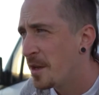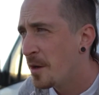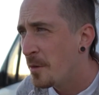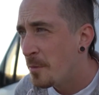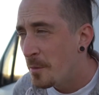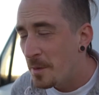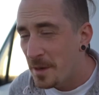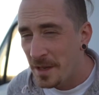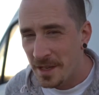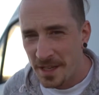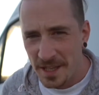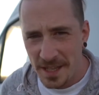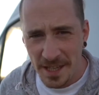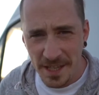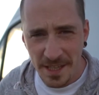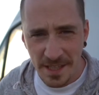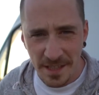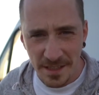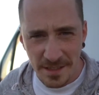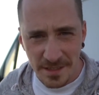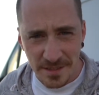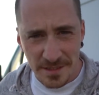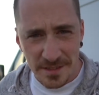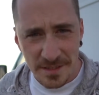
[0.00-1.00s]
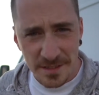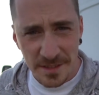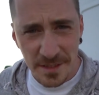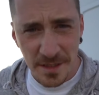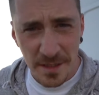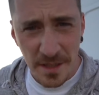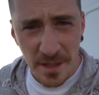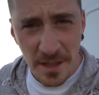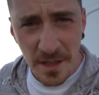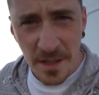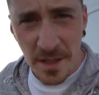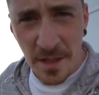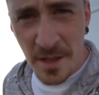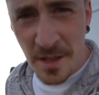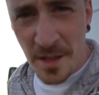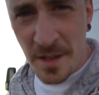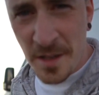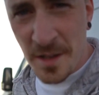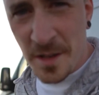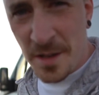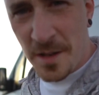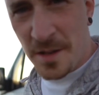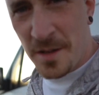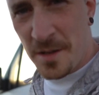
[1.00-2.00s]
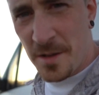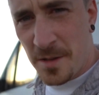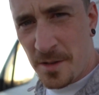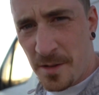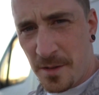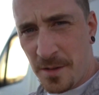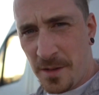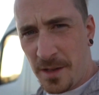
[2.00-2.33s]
We are here on